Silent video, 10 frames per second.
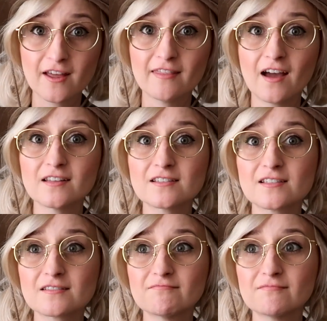And
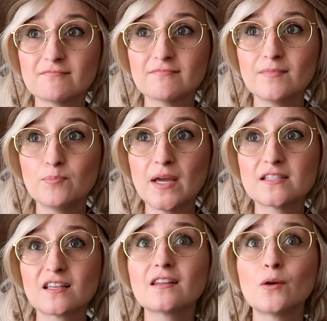that's
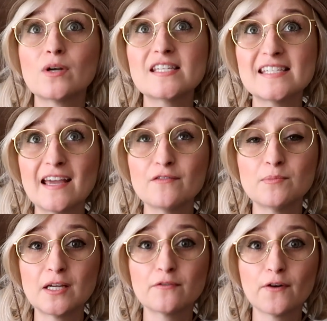basically what saved
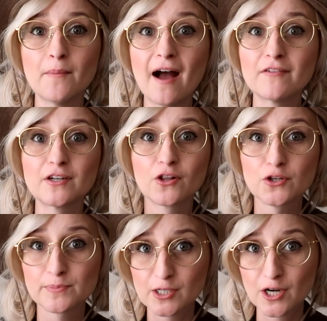me from having to
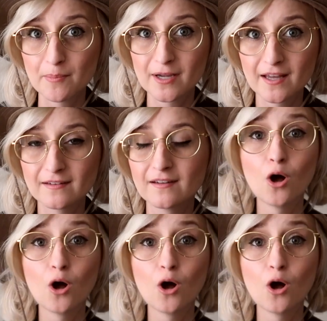close my shop again.